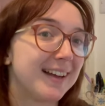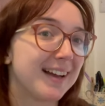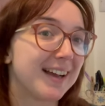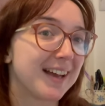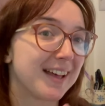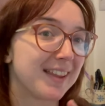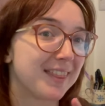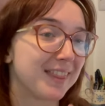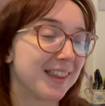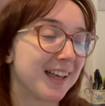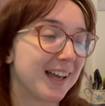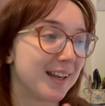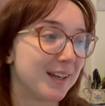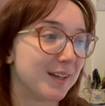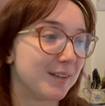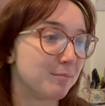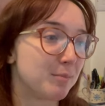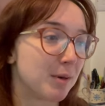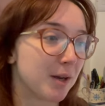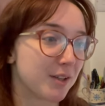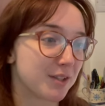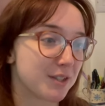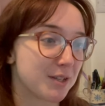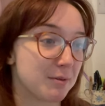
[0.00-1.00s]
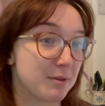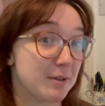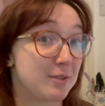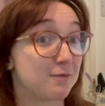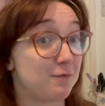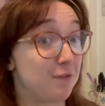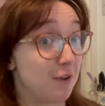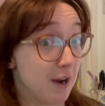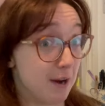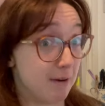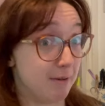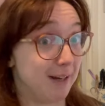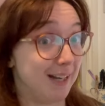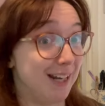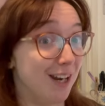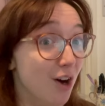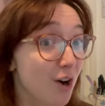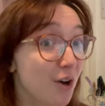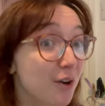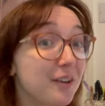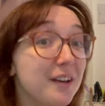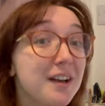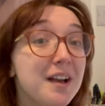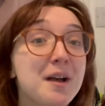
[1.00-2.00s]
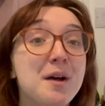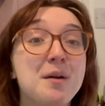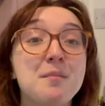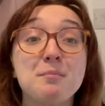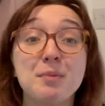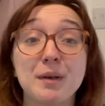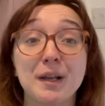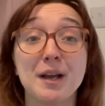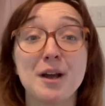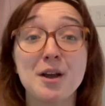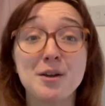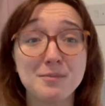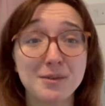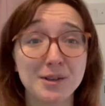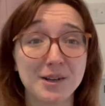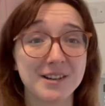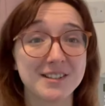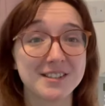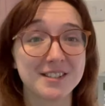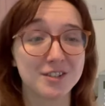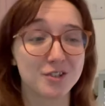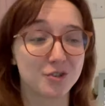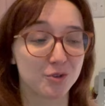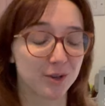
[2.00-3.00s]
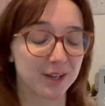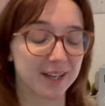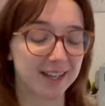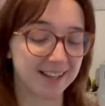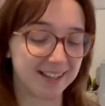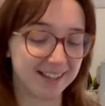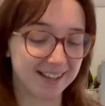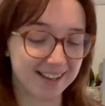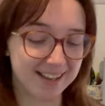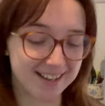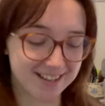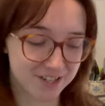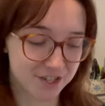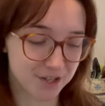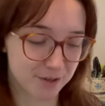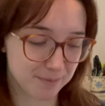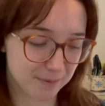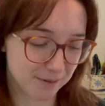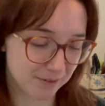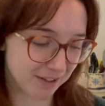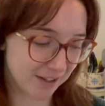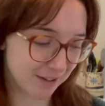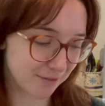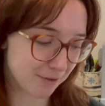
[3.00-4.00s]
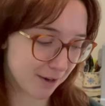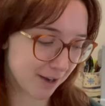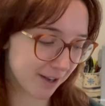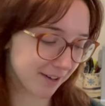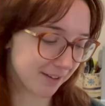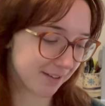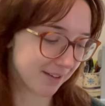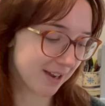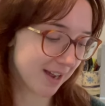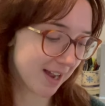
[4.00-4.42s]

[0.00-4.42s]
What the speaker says: And then part two is very long, but I hope you guys enjoy it. It should be really fun.